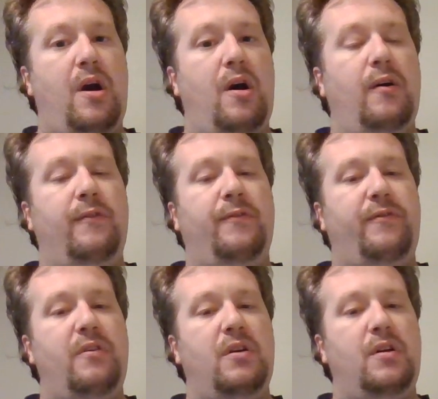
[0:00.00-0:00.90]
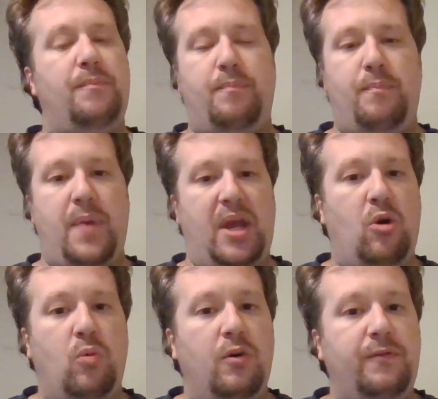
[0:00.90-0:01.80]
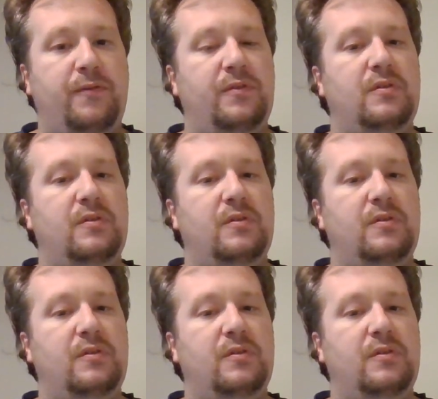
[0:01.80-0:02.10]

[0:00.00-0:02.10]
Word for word: of Beowulf